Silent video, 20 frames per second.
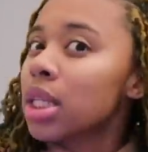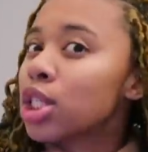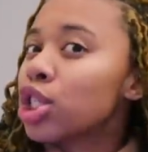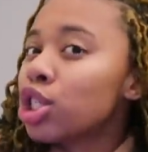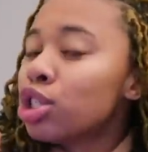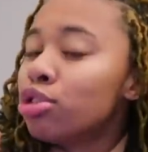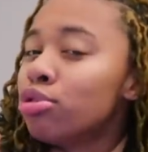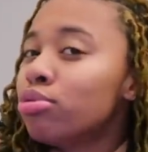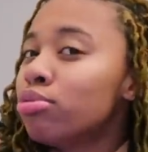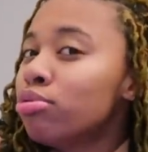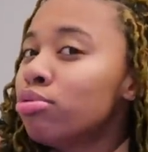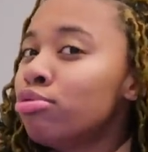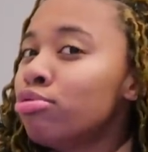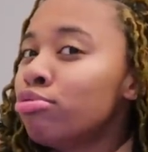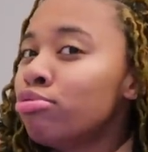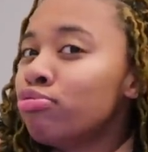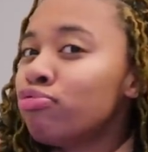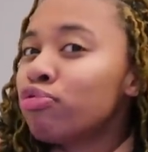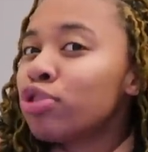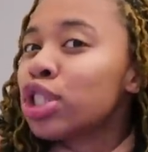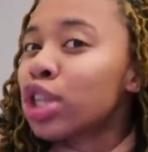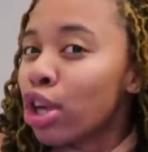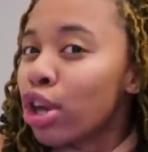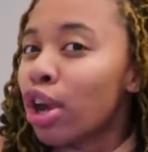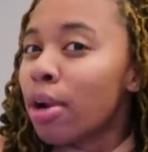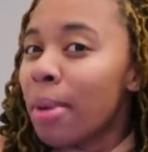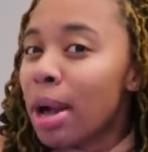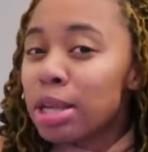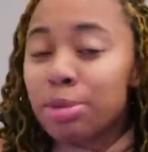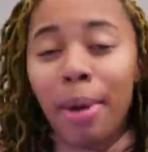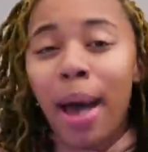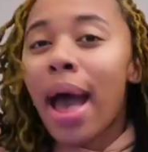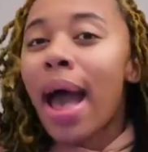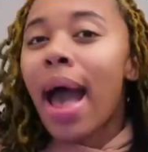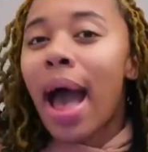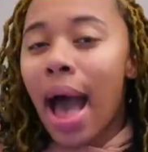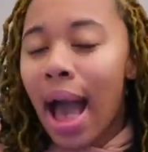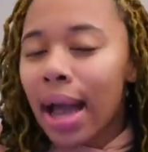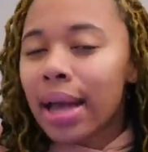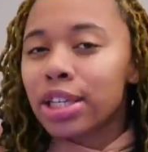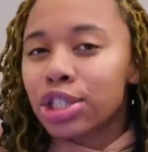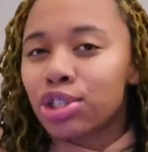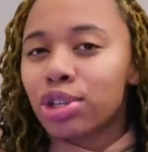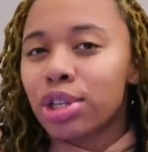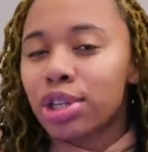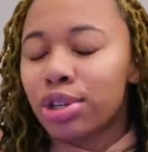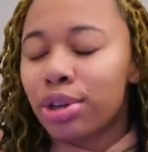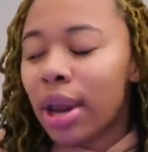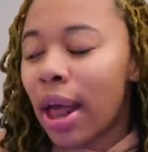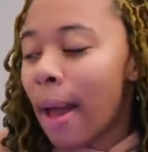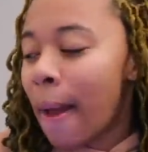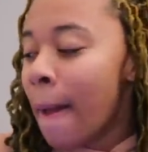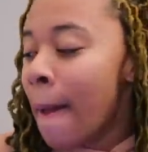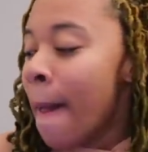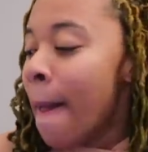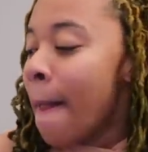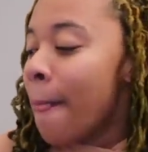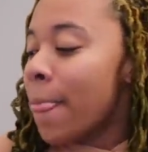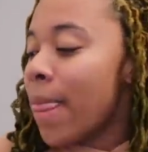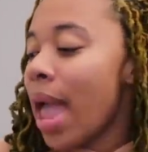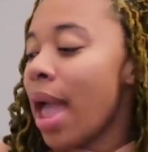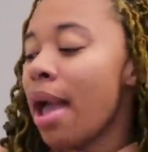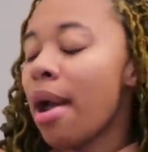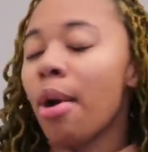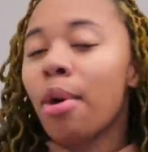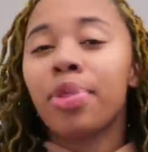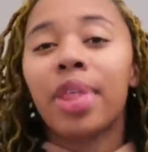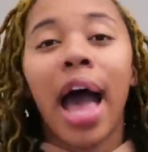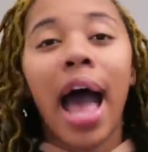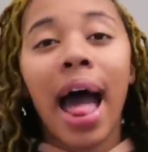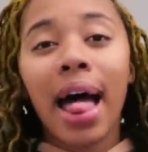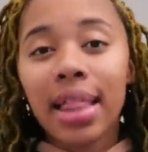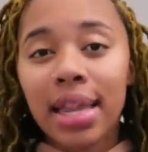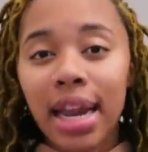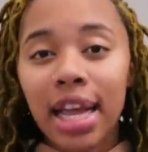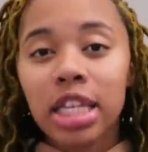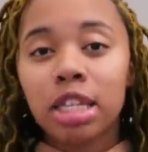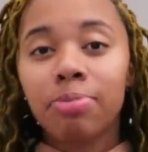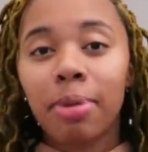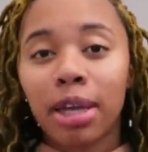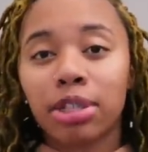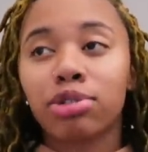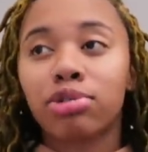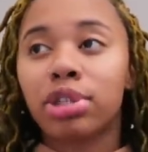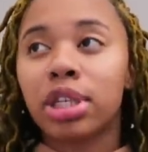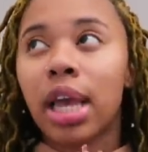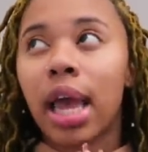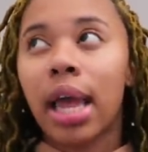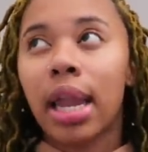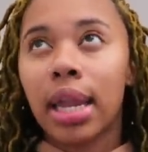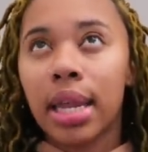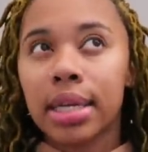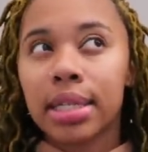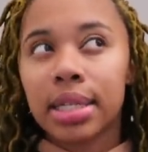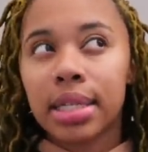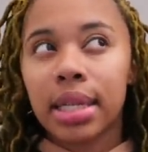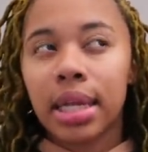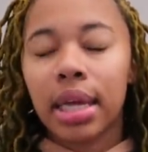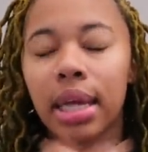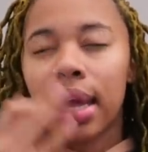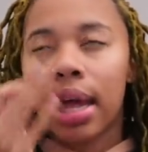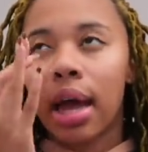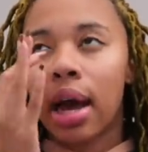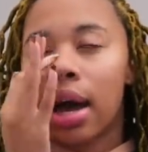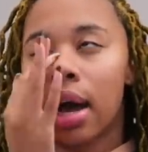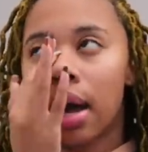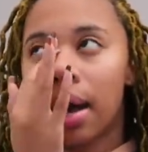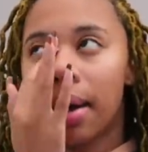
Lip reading: to secure my spot, I can surely do that. Now, the holiday special she had listed